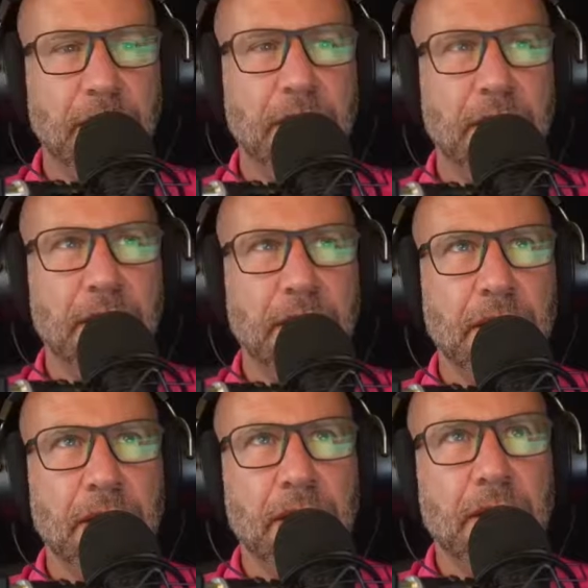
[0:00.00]

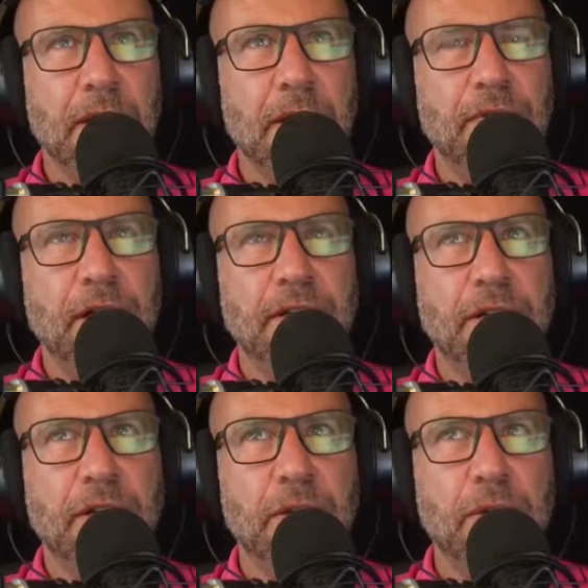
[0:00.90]
the fact
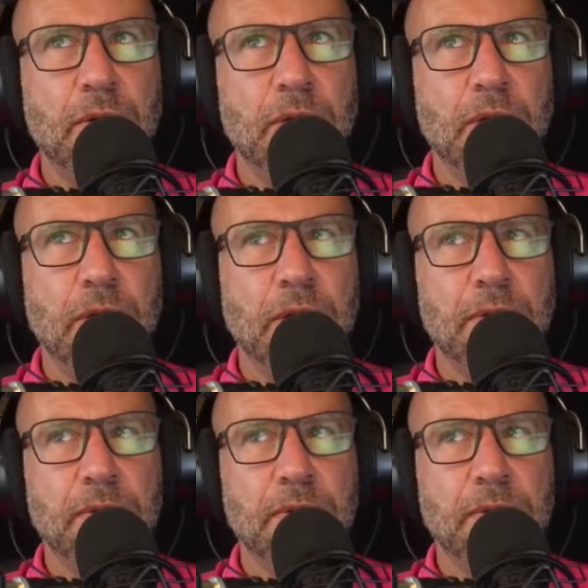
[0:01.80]
that you